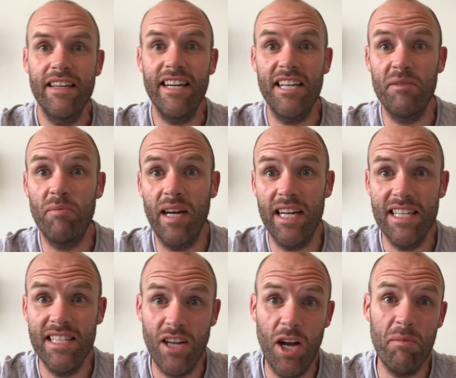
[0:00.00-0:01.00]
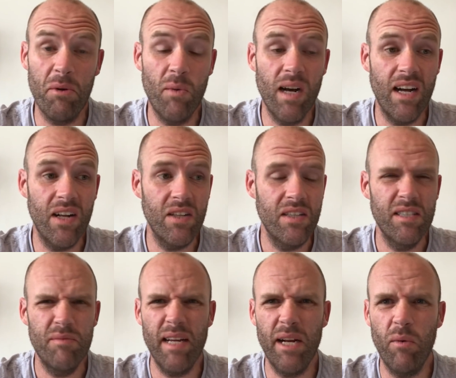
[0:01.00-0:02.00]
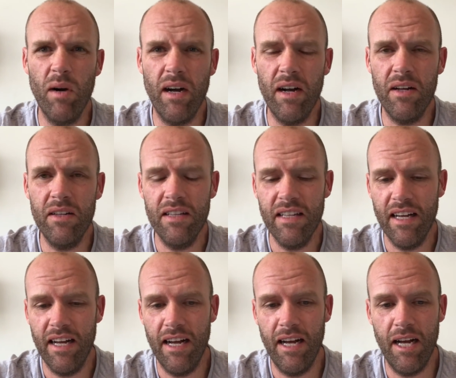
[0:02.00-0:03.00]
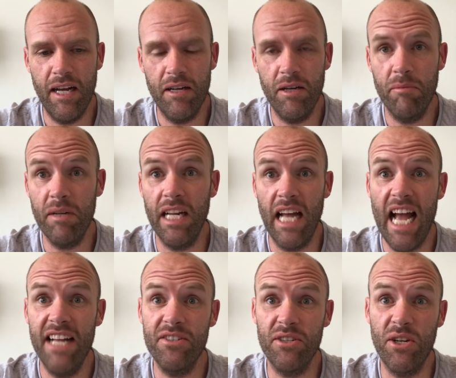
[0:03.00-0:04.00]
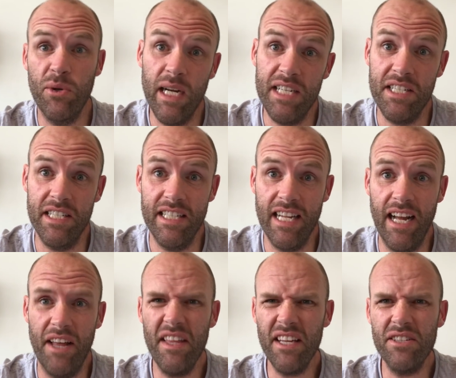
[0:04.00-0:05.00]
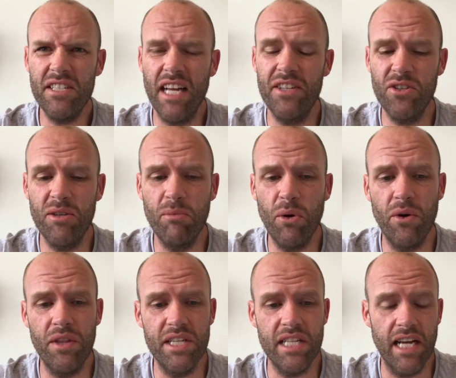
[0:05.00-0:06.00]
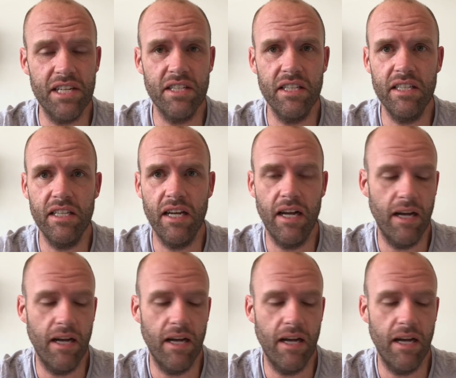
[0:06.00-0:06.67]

G'day Spuddies, I hope you're well. It's been a while. I'm going to answer a question today. I think I'll start doing more of this actually.